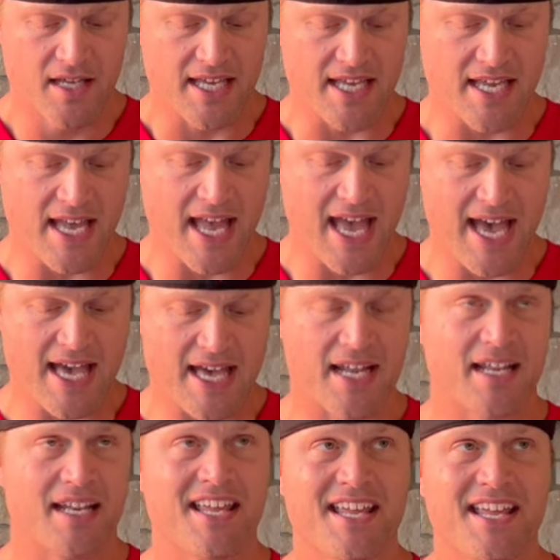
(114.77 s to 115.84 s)
he
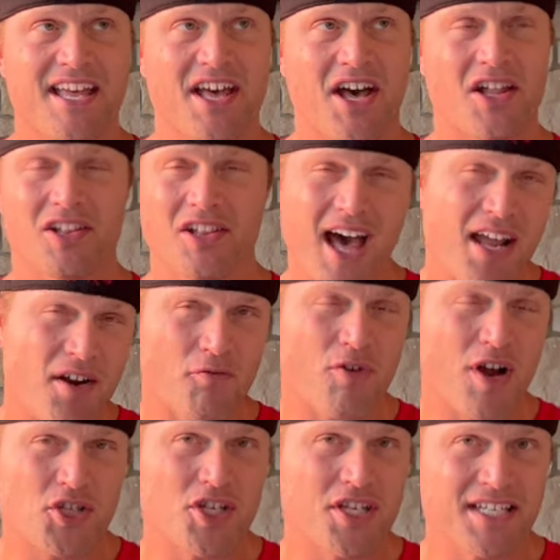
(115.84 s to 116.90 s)
had a lot of
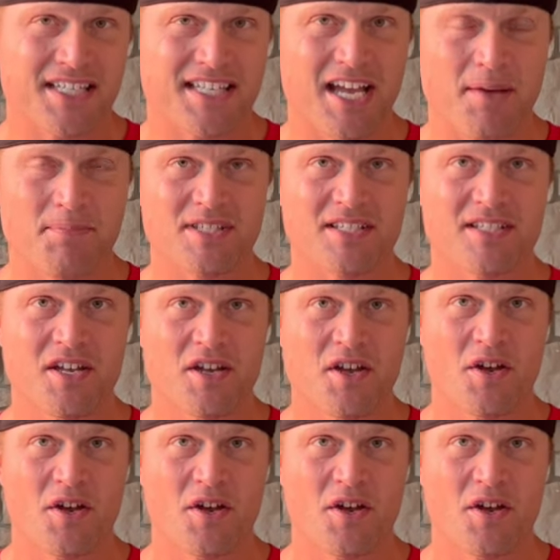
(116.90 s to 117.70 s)
rushing attempts